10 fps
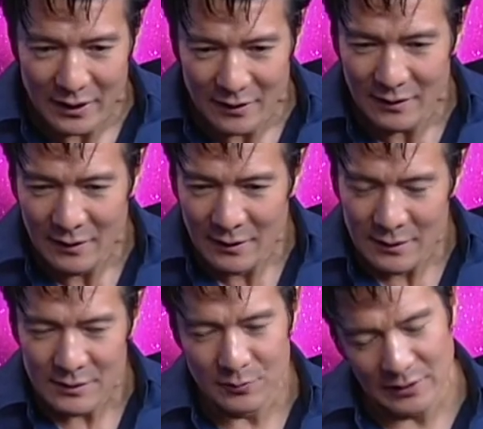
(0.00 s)
and
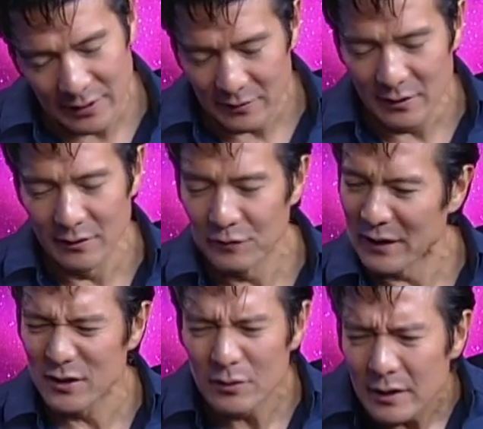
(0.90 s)
so we'd had, you know,
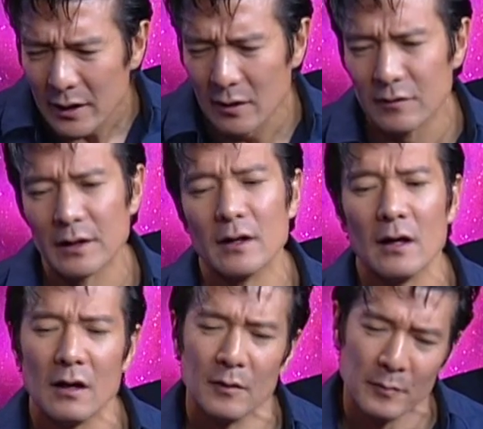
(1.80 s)
do take over again. Oh
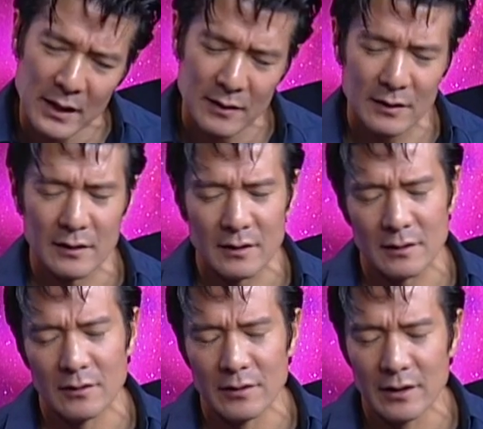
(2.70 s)
man, gotta
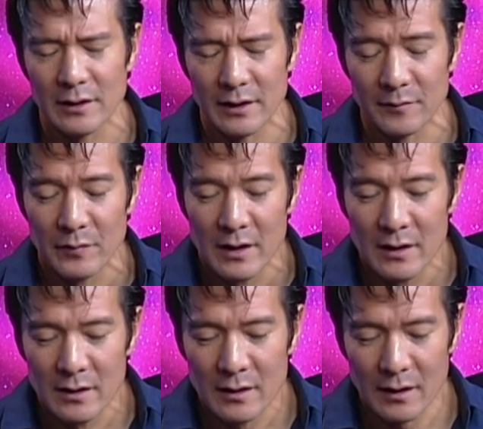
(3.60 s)
get to go there again.
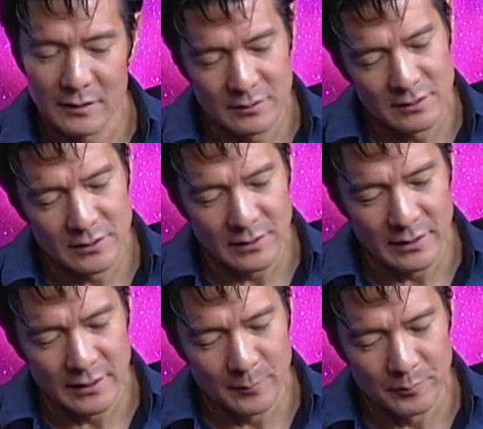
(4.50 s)
I turned to
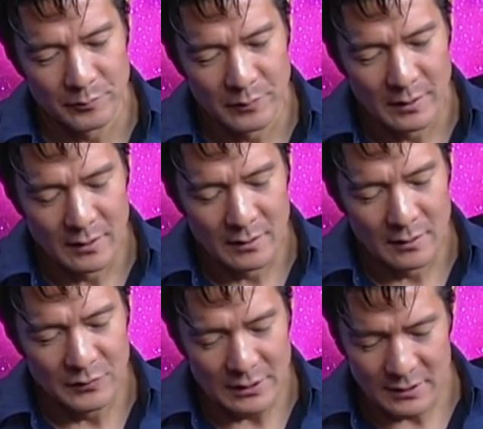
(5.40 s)
the, um,
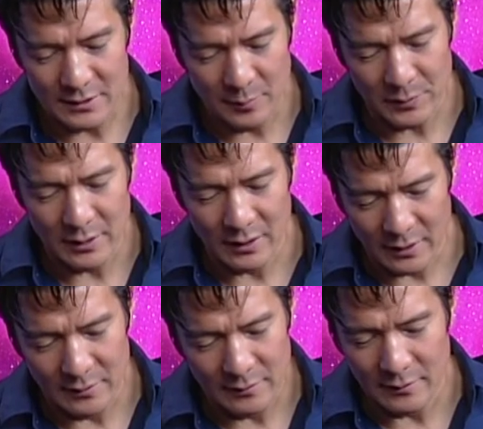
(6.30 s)
we did something,
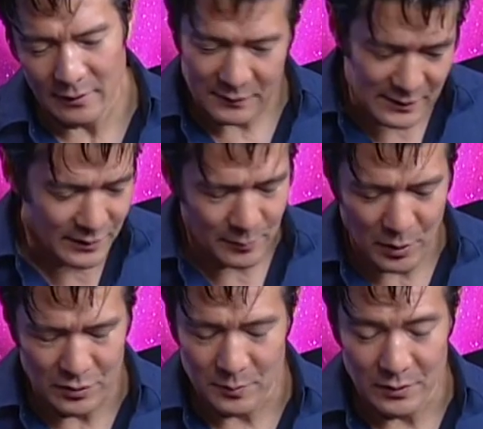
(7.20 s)
and I said to the
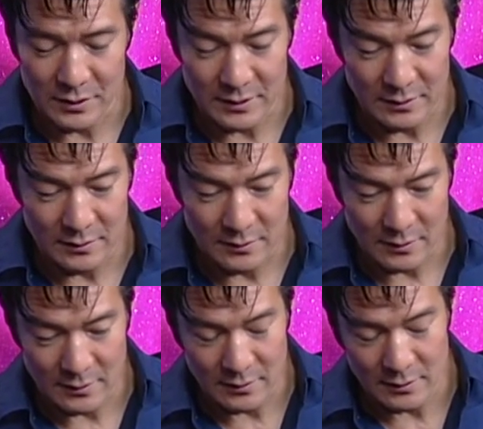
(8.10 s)
post person,
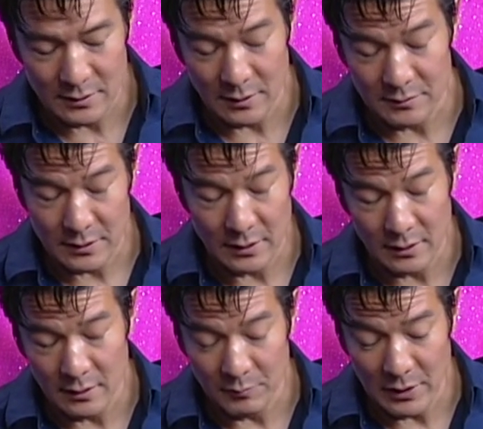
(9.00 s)
uh, saying,
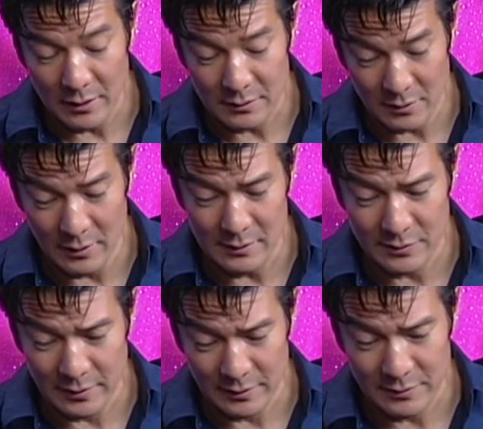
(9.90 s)
wow, it's hard
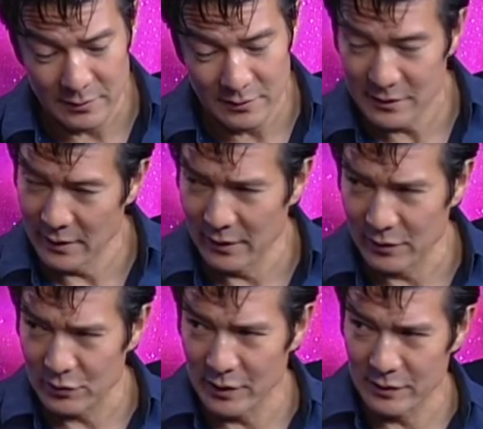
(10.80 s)
staying in the
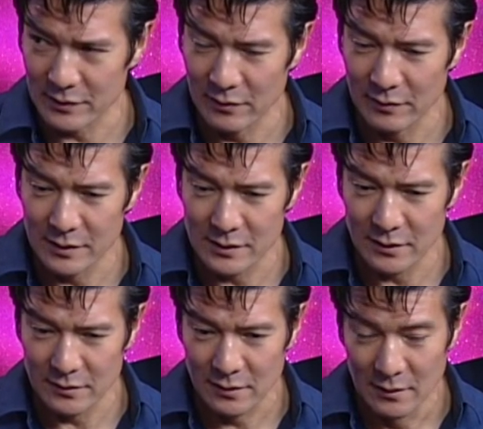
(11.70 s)
shredder zone. And she
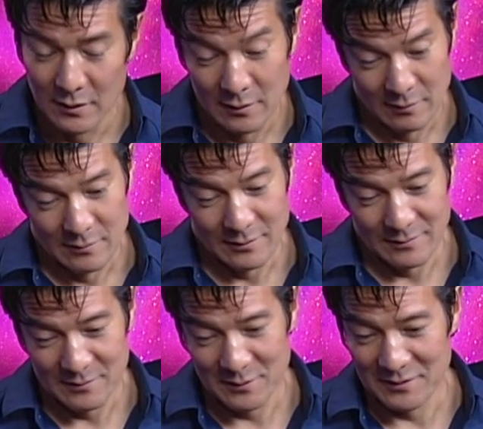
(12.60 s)
goes,
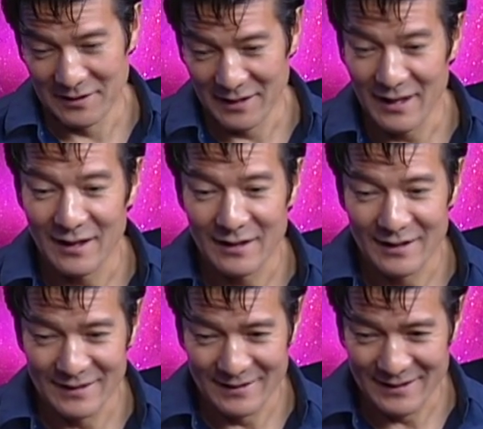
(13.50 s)
yeah,
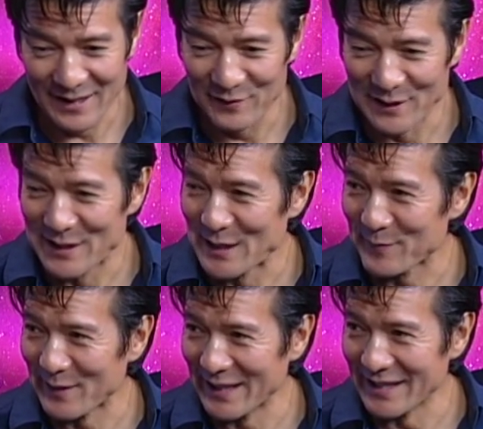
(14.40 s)
because it's kind of an intense
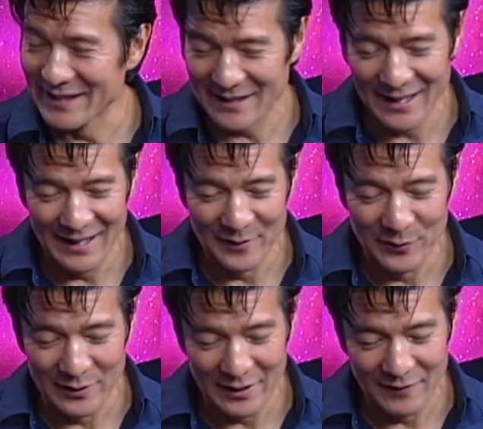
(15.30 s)
place. And I'm
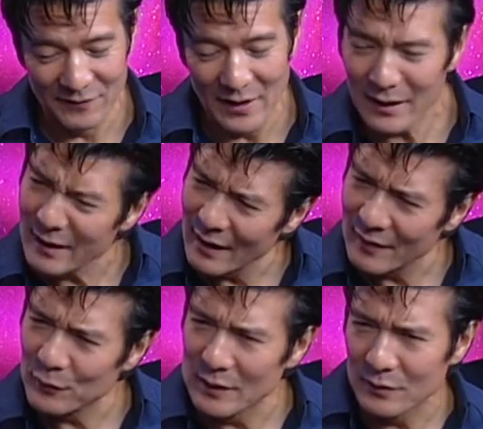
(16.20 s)
going, and finally, I,
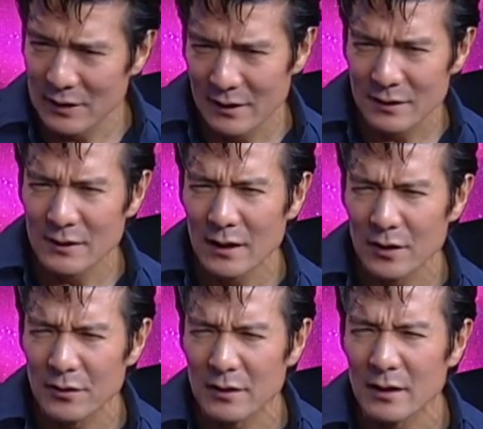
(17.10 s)
we did this
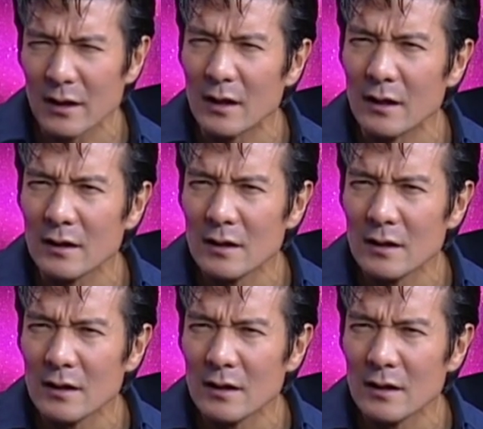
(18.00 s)
other thing, and I